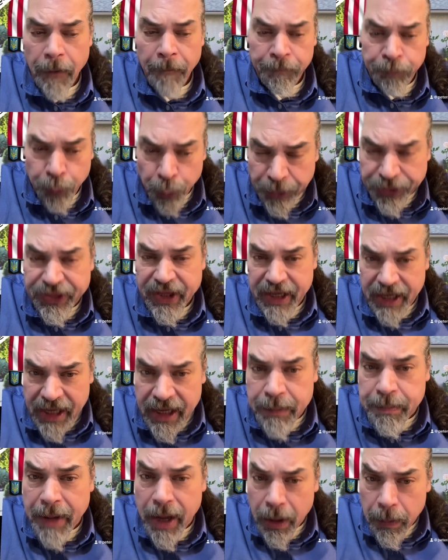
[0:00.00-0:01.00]
with the
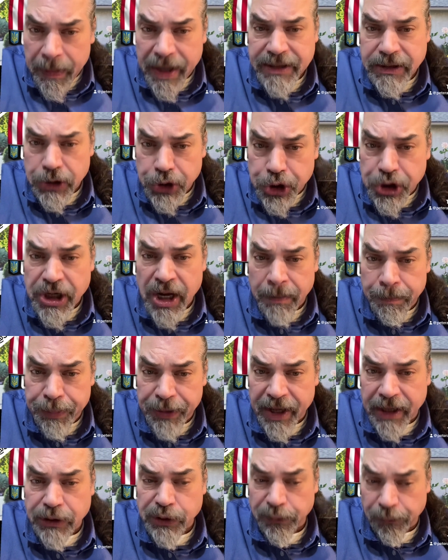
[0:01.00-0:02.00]
email message
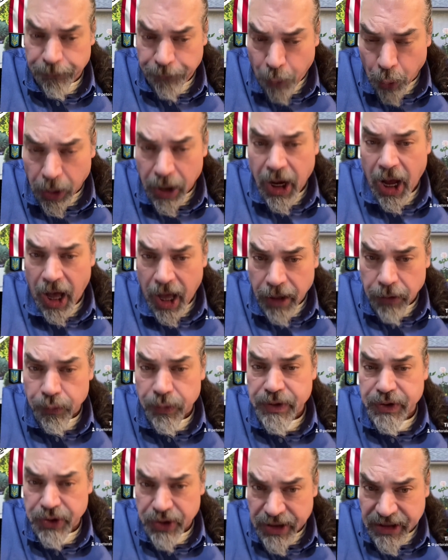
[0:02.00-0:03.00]
templates for
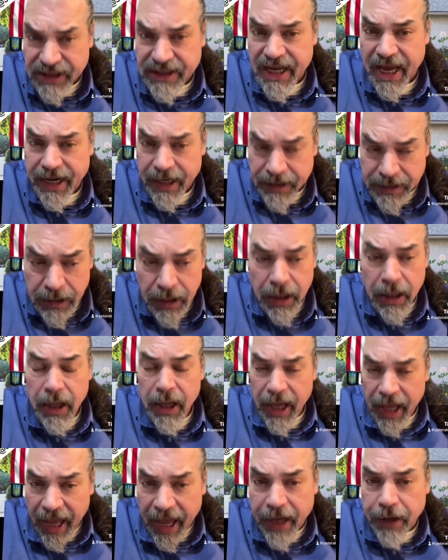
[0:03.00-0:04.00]
Congress, the Senate,
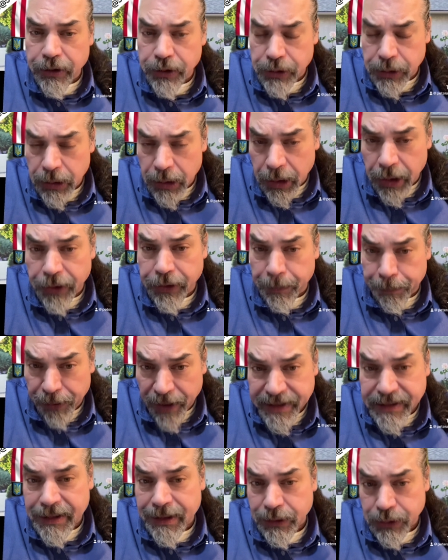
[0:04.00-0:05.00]
and the
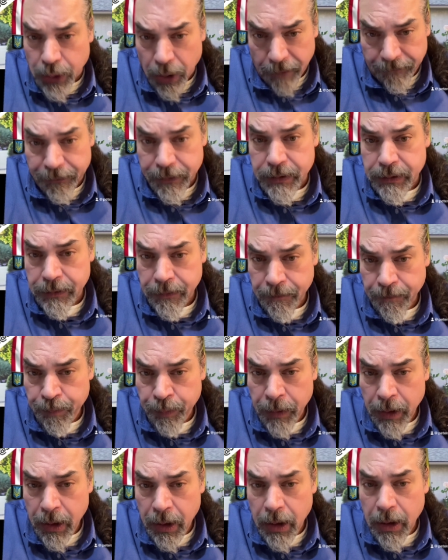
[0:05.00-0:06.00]
President's office.
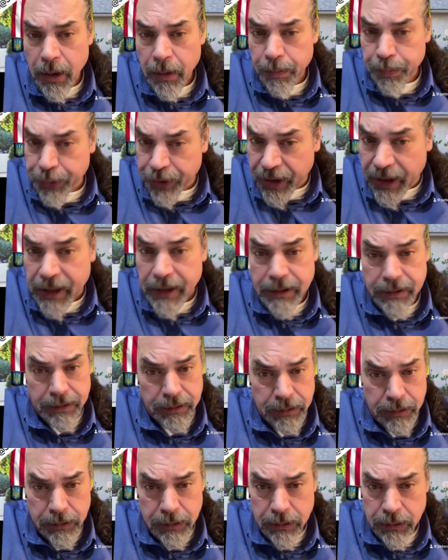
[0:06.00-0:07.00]

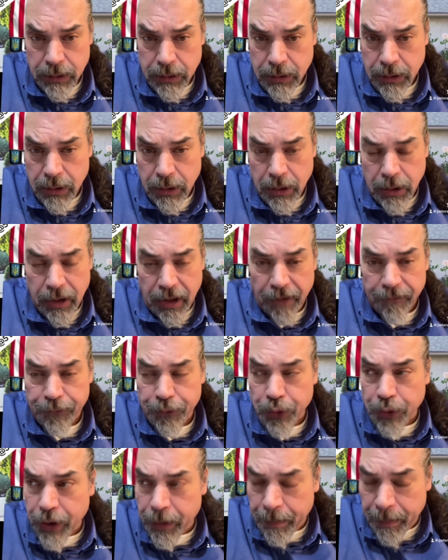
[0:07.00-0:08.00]
Please, if
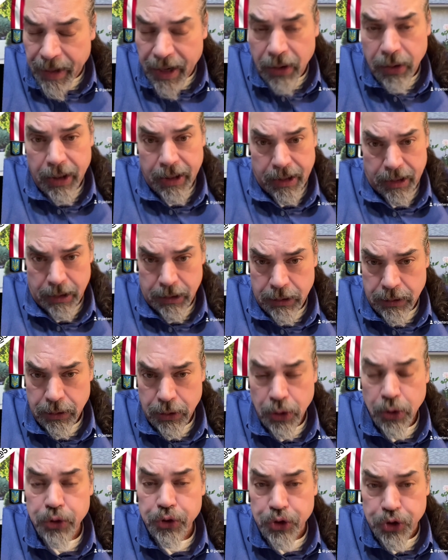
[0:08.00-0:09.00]
you're an American,
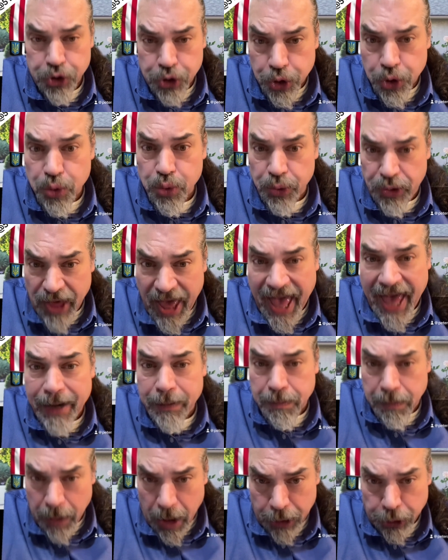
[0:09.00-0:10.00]
do that
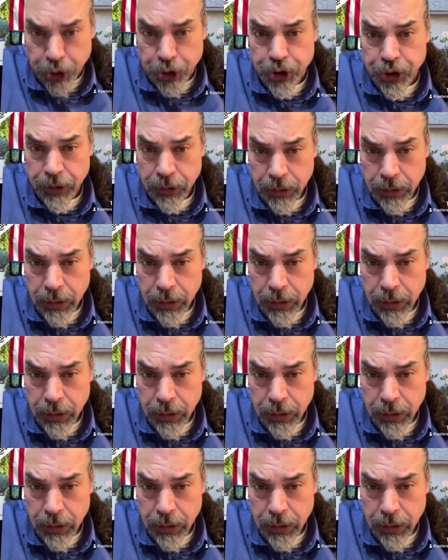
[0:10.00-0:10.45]
much.